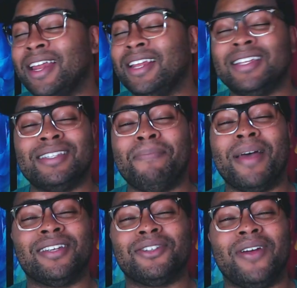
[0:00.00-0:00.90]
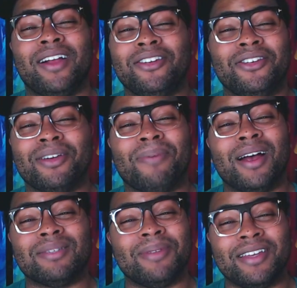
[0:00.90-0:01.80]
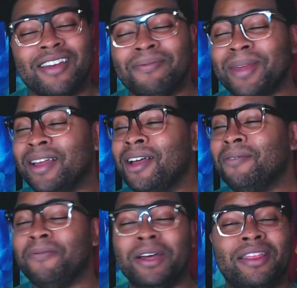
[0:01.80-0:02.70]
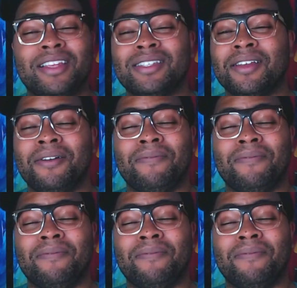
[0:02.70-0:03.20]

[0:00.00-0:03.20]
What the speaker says: and it is the best trailer you could possibly give me with this